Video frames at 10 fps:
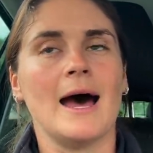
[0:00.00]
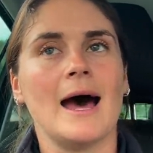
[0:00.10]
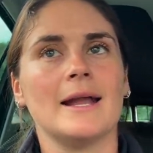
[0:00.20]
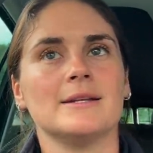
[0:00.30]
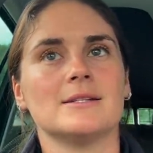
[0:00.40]

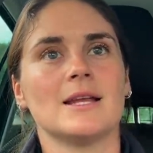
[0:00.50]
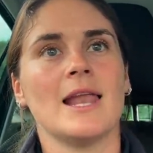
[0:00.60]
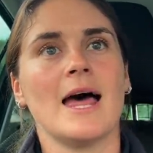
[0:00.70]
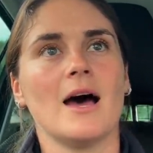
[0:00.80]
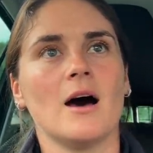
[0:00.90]
and
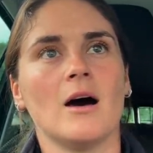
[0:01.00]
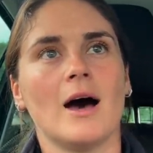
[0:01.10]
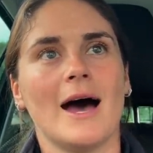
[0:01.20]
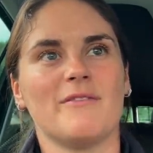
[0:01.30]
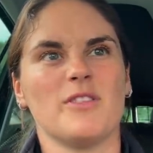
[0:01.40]
let
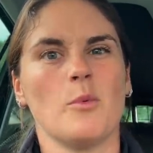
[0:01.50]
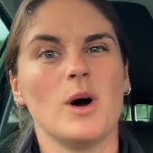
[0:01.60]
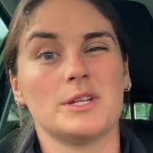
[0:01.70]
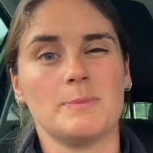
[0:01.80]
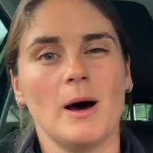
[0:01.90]
her have the
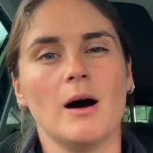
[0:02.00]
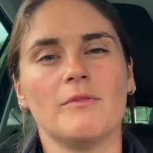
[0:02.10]
worst part